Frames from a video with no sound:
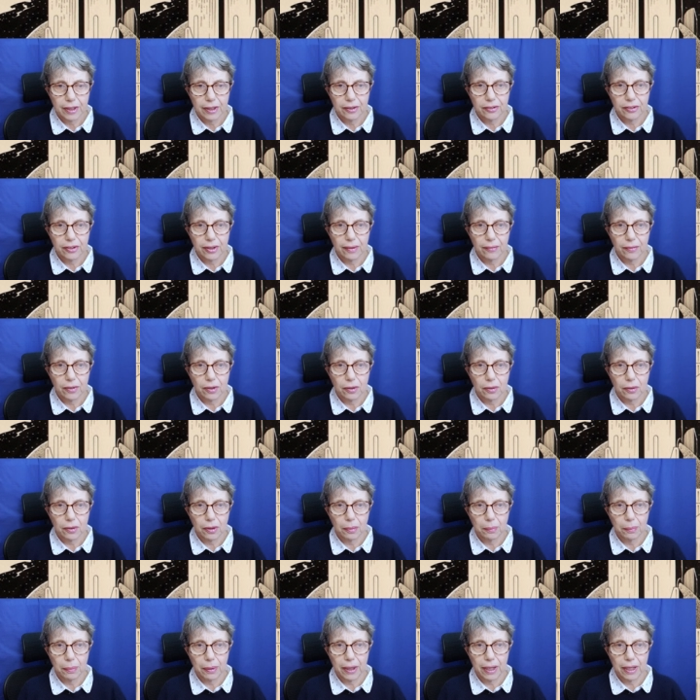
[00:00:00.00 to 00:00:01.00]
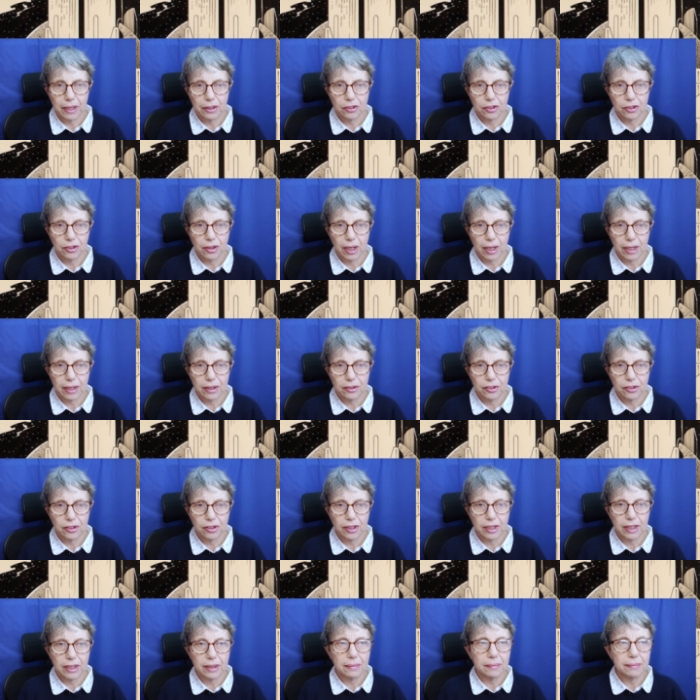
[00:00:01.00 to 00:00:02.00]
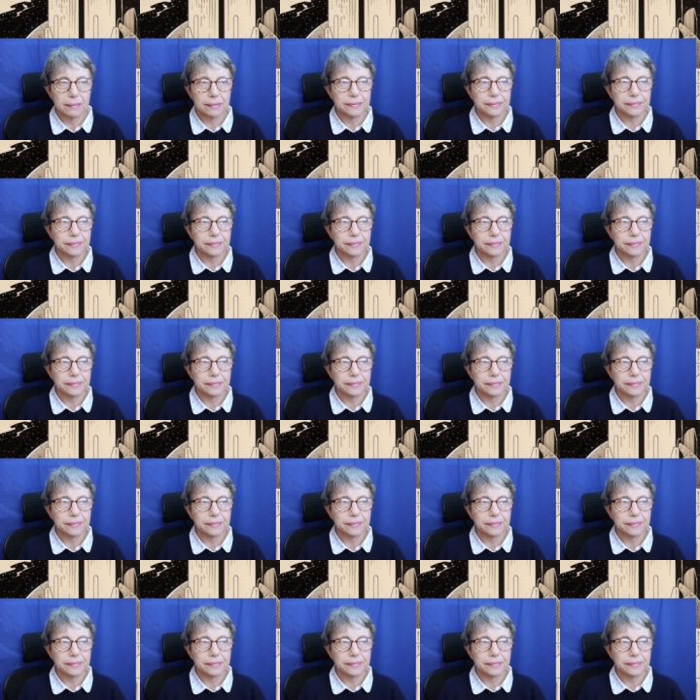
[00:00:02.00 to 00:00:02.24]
let's have a look at page 19.